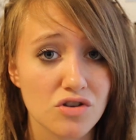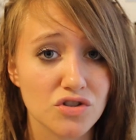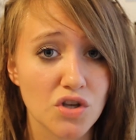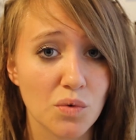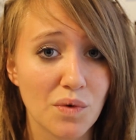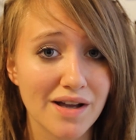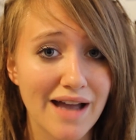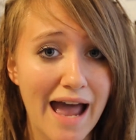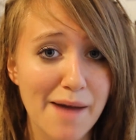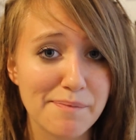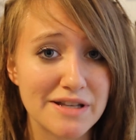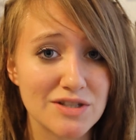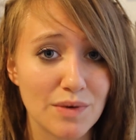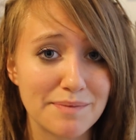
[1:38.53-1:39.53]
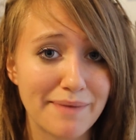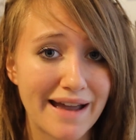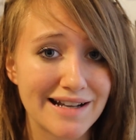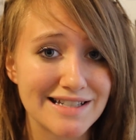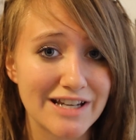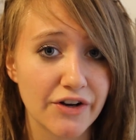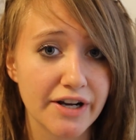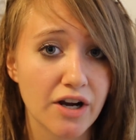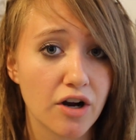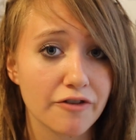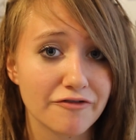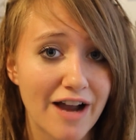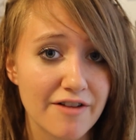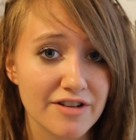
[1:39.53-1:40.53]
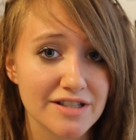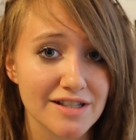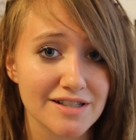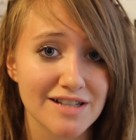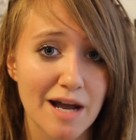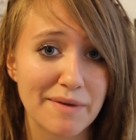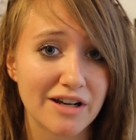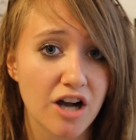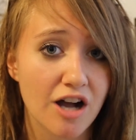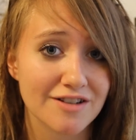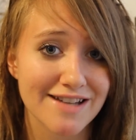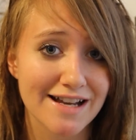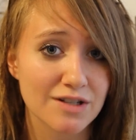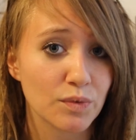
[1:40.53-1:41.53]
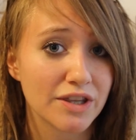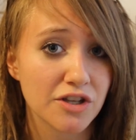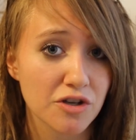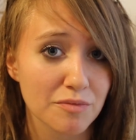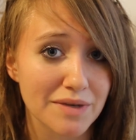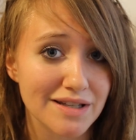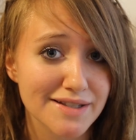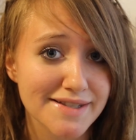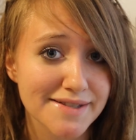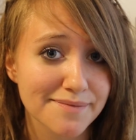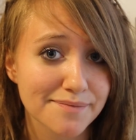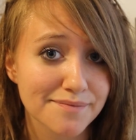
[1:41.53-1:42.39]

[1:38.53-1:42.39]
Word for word: So what happens when bacteria or viruses come in contact with humans?